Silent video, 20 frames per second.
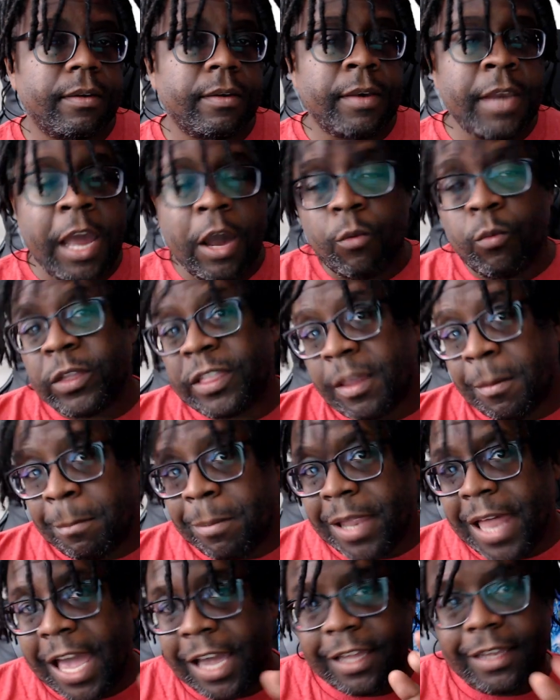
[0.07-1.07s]
Now, with the
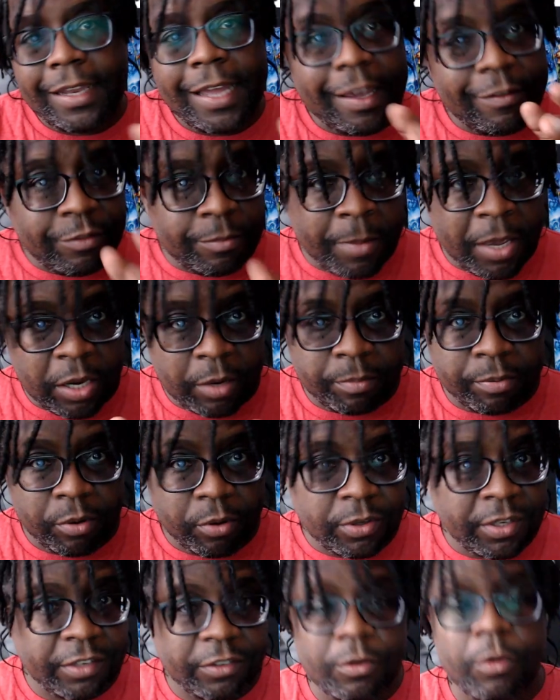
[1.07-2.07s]
Black Lives Matter
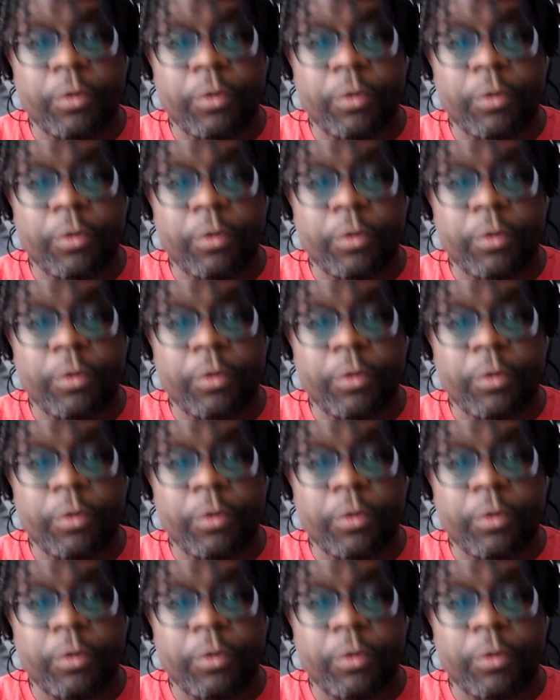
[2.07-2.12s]
protests